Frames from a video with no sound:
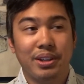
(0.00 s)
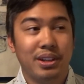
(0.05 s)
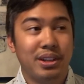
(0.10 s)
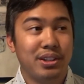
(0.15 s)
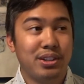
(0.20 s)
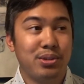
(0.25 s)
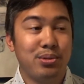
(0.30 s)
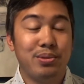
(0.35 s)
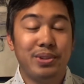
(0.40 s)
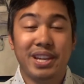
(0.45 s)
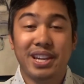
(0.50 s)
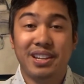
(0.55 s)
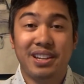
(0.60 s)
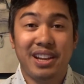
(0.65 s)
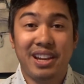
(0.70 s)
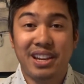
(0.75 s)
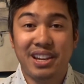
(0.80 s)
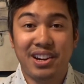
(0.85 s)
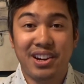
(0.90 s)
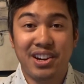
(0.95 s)
to get
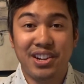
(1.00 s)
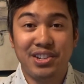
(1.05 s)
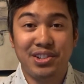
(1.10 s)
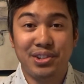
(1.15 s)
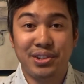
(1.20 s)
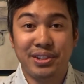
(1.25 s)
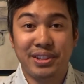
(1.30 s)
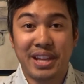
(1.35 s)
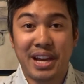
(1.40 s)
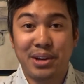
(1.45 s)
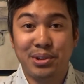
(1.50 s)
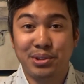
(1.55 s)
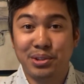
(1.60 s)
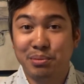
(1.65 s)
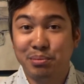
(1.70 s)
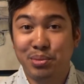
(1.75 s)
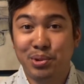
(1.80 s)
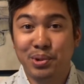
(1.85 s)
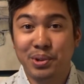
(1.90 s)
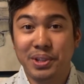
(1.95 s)
100,000
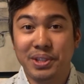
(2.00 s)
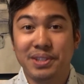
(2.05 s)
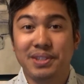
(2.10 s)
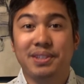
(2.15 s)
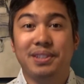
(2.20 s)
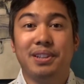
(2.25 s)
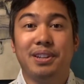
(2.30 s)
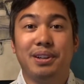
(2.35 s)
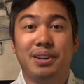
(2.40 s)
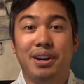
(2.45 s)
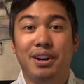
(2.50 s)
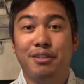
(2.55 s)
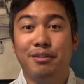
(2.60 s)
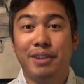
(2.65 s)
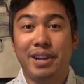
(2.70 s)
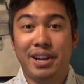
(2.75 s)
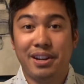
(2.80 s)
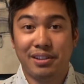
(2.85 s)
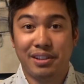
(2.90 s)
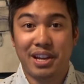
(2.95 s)
points of
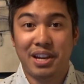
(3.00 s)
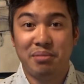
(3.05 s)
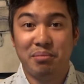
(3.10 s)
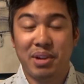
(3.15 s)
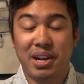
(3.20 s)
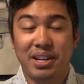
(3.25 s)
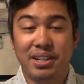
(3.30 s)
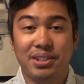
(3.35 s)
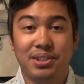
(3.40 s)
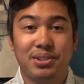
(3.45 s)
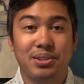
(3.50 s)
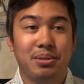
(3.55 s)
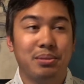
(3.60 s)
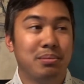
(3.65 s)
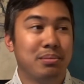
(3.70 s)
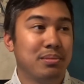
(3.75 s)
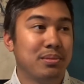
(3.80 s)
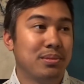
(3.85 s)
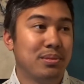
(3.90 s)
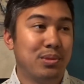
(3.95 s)
airline miles,
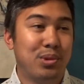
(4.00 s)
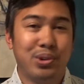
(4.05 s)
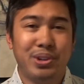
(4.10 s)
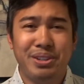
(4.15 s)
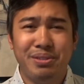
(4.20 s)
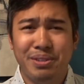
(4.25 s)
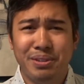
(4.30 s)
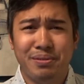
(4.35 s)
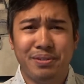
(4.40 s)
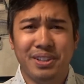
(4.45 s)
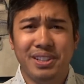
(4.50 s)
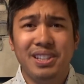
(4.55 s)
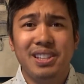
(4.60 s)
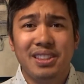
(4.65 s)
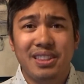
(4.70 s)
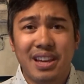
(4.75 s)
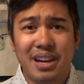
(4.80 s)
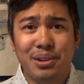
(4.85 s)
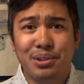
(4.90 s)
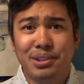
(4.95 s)
or even
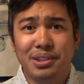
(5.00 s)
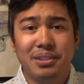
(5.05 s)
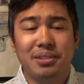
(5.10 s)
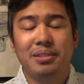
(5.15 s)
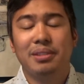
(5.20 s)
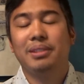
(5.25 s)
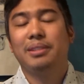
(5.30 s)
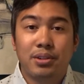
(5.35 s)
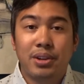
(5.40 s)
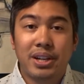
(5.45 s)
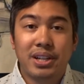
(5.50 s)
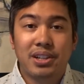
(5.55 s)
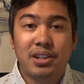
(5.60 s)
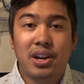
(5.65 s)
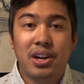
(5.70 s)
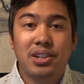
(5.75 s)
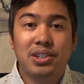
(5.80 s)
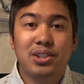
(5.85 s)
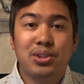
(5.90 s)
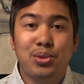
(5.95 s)
50,000. Credit
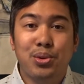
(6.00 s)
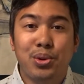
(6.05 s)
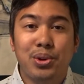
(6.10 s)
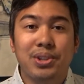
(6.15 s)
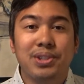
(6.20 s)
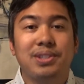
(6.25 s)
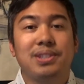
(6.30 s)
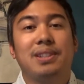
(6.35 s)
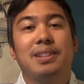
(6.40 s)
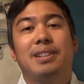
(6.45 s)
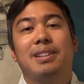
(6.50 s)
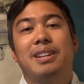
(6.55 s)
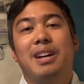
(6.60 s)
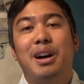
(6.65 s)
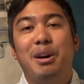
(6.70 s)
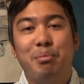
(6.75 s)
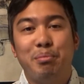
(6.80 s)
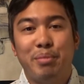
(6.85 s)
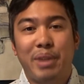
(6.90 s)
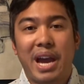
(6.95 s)
card scores
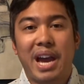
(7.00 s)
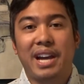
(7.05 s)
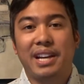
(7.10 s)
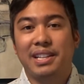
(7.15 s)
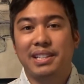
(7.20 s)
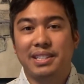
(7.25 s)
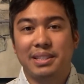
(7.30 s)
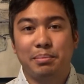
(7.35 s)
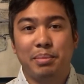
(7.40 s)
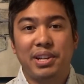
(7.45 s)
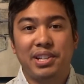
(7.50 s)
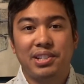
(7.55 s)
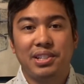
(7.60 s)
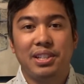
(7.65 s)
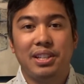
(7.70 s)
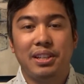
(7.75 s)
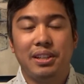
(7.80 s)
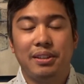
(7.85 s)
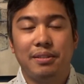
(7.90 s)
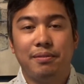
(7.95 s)
come back,
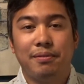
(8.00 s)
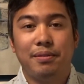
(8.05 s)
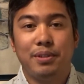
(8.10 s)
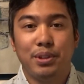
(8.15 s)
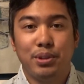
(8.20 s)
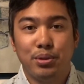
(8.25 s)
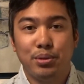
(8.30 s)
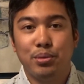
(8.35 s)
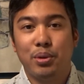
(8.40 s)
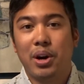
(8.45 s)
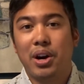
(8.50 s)
especially if you